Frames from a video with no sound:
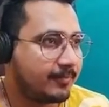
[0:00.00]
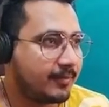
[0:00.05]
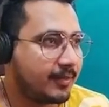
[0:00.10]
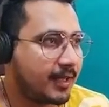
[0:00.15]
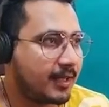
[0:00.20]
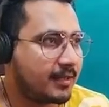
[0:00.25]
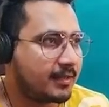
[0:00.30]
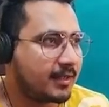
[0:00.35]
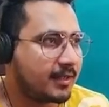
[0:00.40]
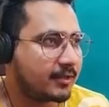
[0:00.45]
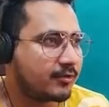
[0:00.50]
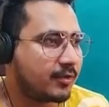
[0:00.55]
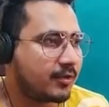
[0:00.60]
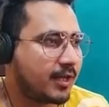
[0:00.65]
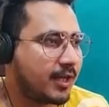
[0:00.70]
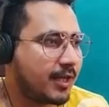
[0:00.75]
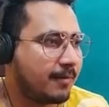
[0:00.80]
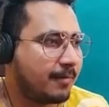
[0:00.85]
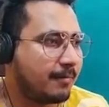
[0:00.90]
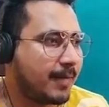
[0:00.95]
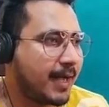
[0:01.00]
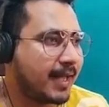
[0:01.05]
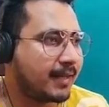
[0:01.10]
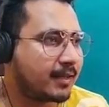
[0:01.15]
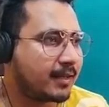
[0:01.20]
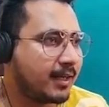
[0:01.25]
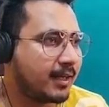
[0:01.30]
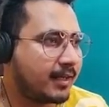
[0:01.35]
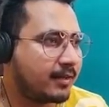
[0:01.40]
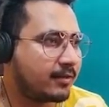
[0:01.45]
that is actually a
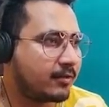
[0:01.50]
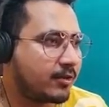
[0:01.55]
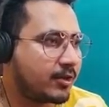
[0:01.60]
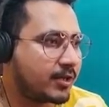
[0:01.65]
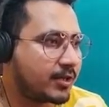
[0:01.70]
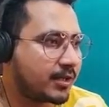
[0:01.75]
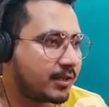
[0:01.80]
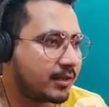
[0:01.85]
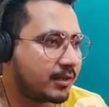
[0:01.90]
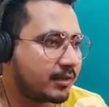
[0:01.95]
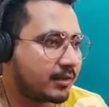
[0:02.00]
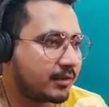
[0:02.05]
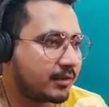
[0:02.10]
math-like question.